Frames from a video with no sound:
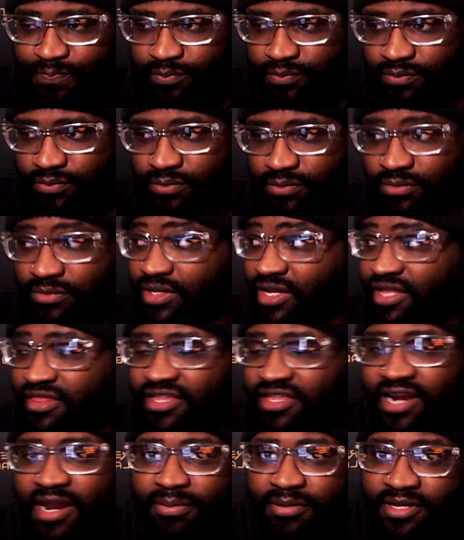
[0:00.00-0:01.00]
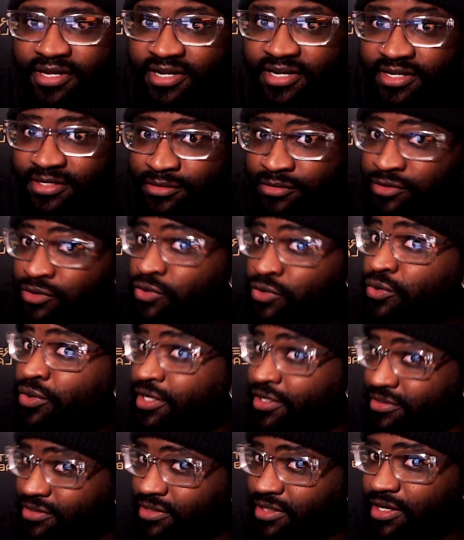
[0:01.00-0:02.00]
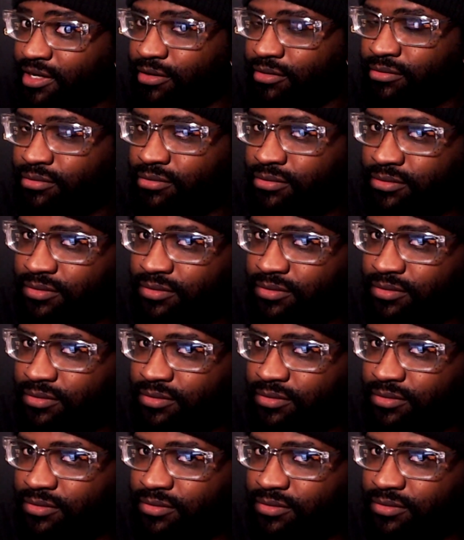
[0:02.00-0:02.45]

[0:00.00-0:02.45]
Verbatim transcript: and then I played it two years ago